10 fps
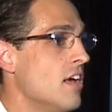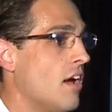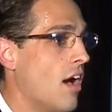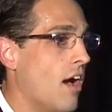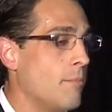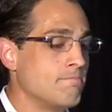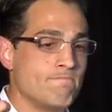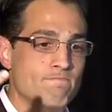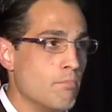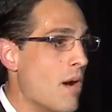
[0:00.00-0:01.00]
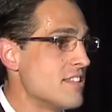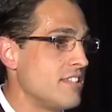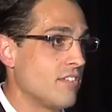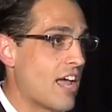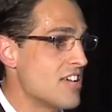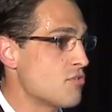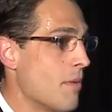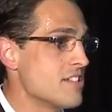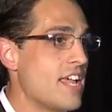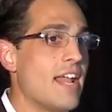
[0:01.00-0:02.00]
guys from
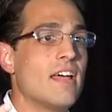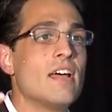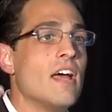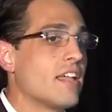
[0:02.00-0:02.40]
Montana,